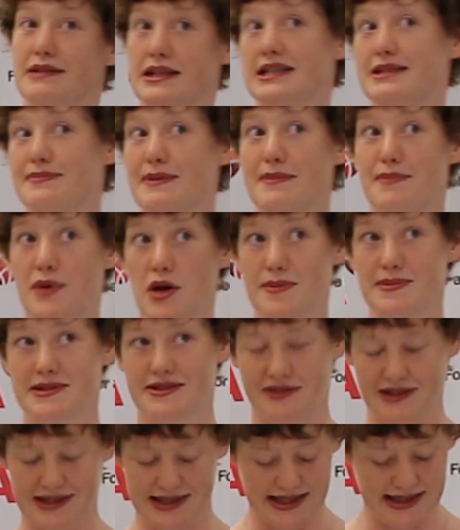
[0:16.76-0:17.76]
its main
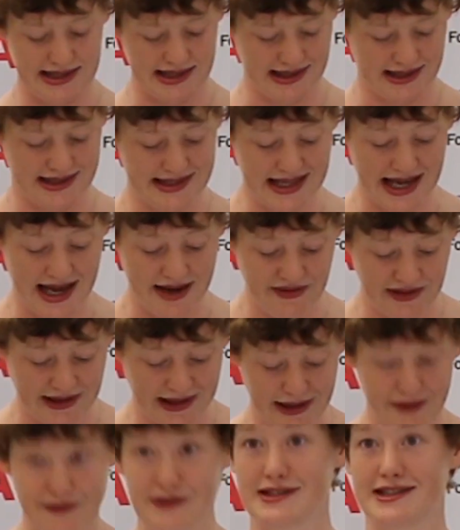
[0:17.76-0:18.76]
purpose for existing is to
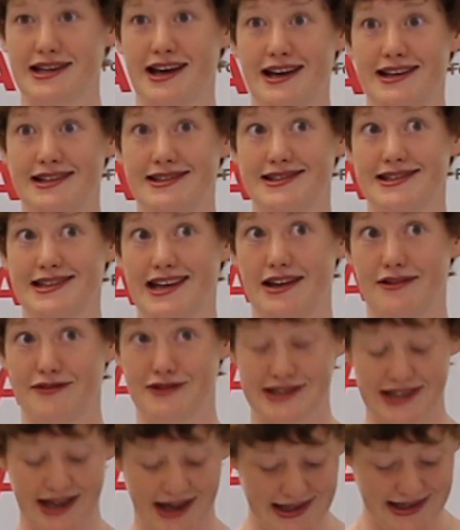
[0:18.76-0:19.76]
advocate for science and
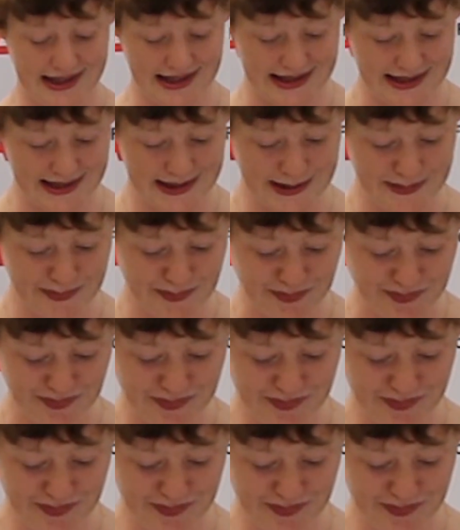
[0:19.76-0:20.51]
for scientists.